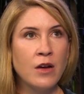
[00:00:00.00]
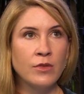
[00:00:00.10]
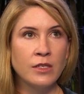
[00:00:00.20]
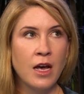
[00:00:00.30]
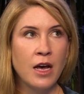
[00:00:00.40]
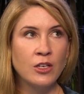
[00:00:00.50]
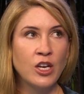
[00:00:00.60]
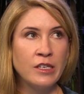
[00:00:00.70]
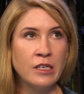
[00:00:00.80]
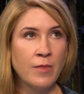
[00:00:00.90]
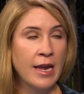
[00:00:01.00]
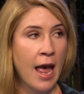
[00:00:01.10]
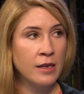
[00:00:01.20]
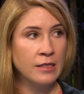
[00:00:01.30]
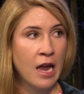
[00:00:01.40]
I was uh, chasing my
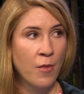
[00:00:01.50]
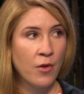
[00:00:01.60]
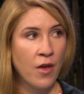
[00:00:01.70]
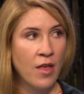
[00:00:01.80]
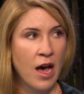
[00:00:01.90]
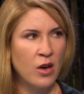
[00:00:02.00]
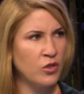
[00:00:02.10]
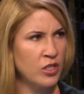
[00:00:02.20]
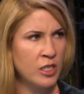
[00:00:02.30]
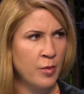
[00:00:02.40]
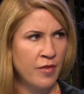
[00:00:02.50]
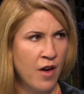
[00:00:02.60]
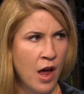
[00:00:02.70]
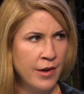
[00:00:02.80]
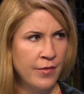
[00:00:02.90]
cat Sam around the house just to be
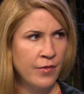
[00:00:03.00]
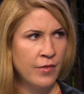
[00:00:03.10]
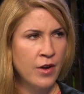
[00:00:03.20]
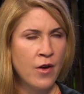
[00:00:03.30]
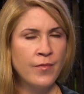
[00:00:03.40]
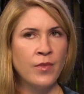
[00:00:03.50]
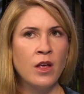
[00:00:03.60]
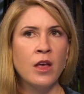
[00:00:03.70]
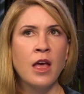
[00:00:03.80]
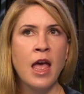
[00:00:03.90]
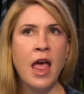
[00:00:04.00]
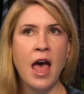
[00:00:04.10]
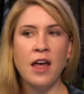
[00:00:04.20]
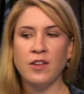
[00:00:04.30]
fun. Yeah. You know? Yeah, because that's fun.